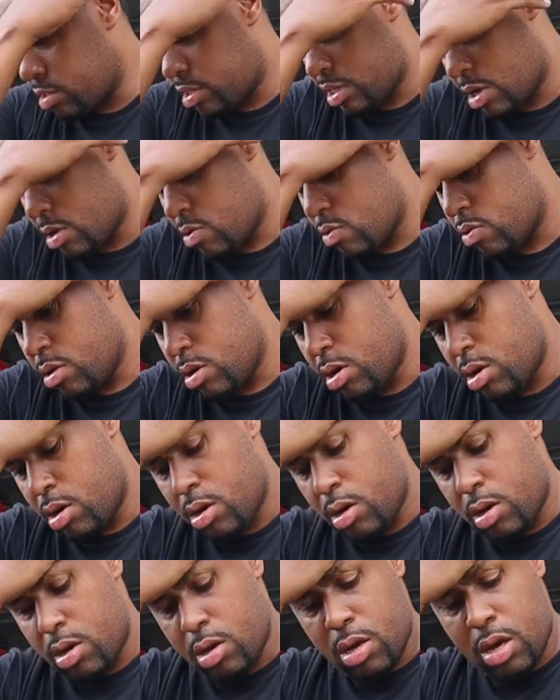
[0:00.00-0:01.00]
So
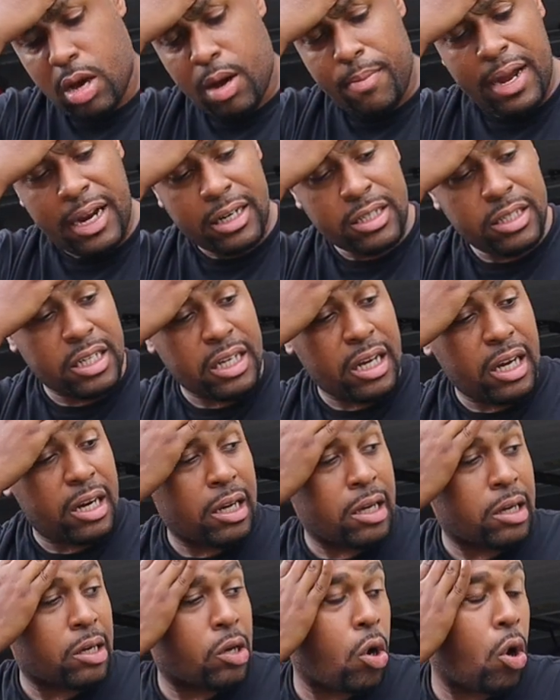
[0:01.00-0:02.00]
I'm actually
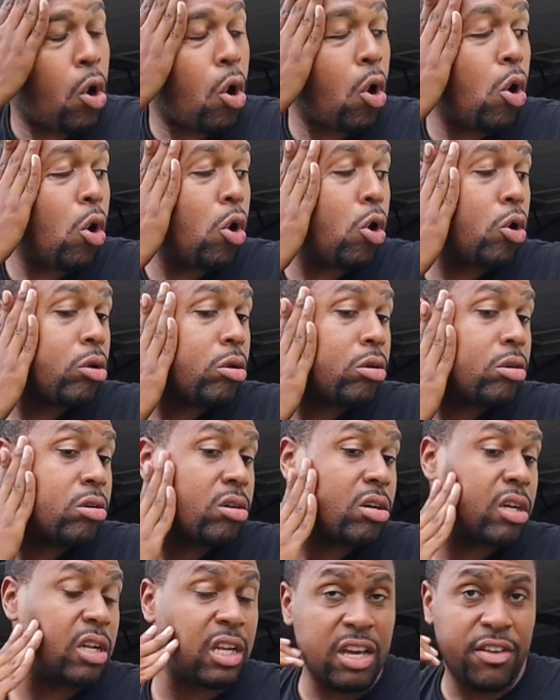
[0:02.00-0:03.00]
gonna call
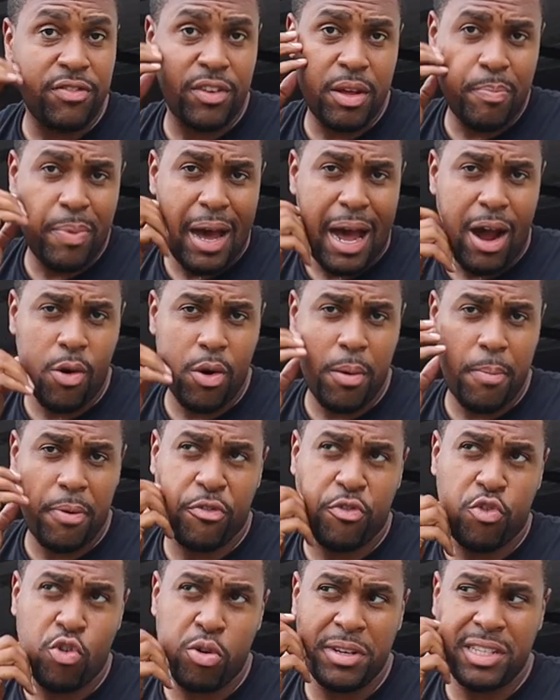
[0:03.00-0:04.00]
Cleveland Power and
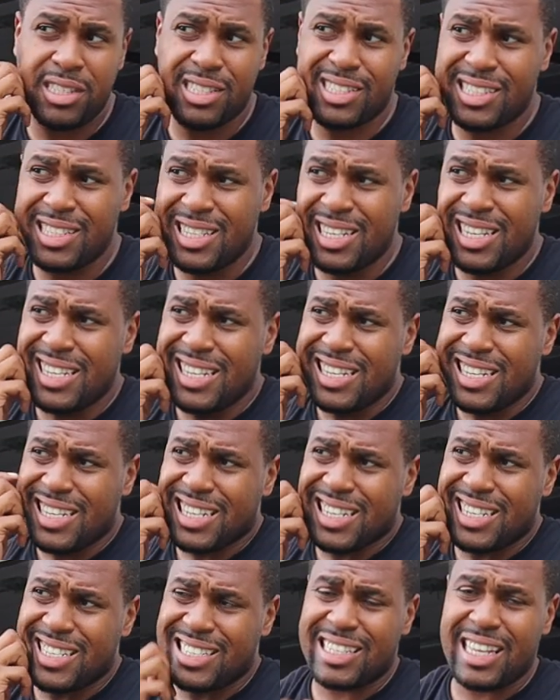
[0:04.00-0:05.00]
Performance,
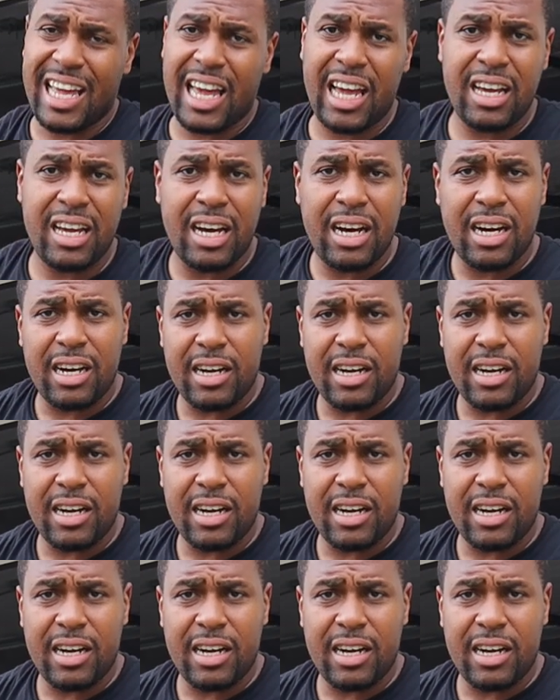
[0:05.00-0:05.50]
because they